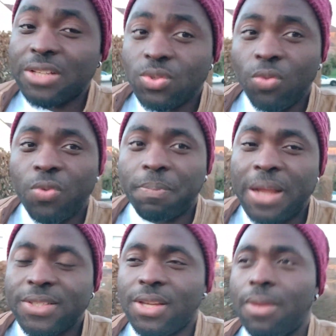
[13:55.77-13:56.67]
school for
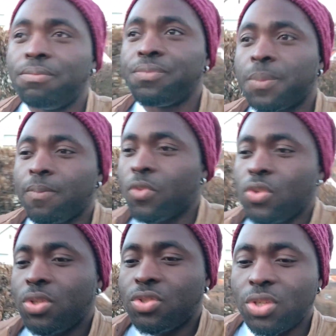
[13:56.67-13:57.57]
practical.
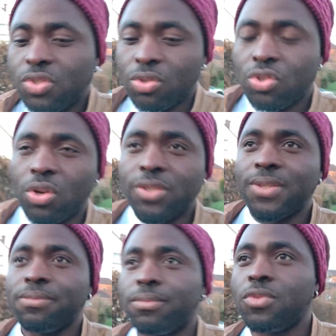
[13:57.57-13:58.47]
So it's just your
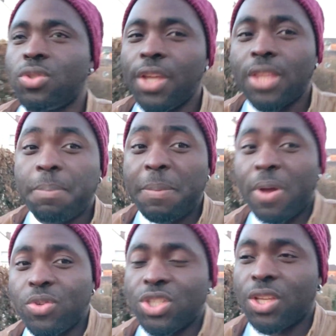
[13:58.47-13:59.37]
choice. You take the
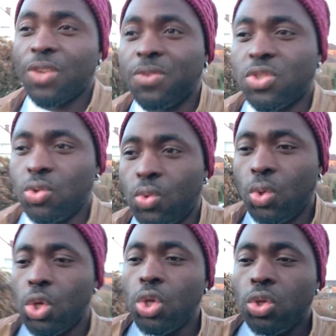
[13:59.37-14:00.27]
paper which they give it to you,
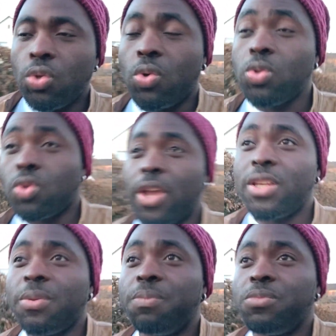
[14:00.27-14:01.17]
you go to
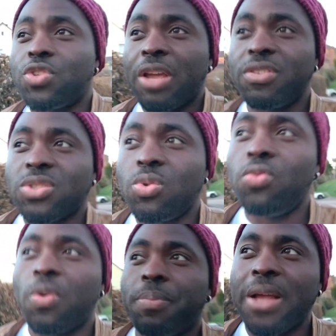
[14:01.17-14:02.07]
any driving school
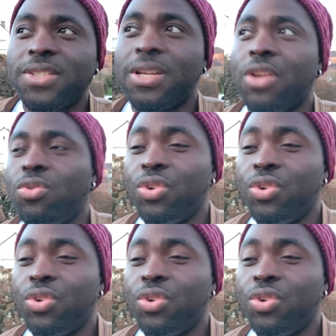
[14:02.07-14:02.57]
for practical, you